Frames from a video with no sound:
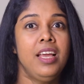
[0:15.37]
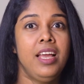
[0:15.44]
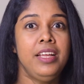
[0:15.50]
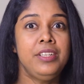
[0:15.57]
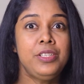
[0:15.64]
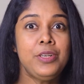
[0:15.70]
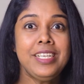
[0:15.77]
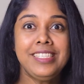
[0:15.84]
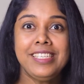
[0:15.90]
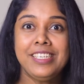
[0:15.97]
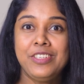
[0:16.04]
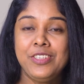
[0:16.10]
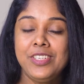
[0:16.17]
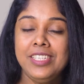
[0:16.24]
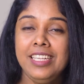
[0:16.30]
In today's
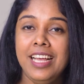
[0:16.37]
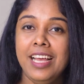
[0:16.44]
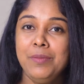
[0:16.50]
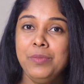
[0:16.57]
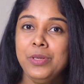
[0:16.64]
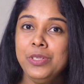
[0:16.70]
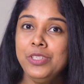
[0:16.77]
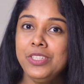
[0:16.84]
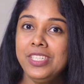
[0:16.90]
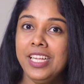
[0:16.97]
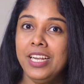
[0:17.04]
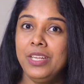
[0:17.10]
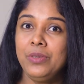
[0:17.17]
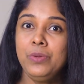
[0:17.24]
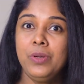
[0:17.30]
session, I'm going to
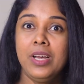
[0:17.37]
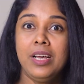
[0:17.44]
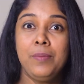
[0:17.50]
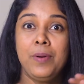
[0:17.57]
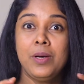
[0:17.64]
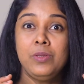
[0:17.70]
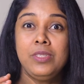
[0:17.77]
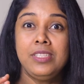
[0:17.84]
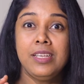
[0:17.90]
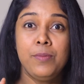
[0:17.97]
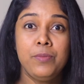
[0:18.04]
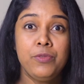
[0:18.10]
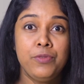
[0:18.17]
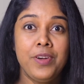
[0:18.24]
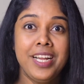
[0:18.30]
tell you about
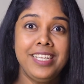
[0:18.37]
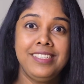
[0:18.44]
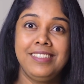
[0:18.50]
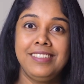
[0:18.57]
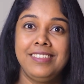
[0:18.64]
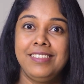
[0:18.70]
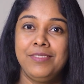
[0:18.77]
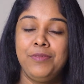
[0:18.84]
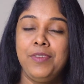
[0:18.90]
some phrases,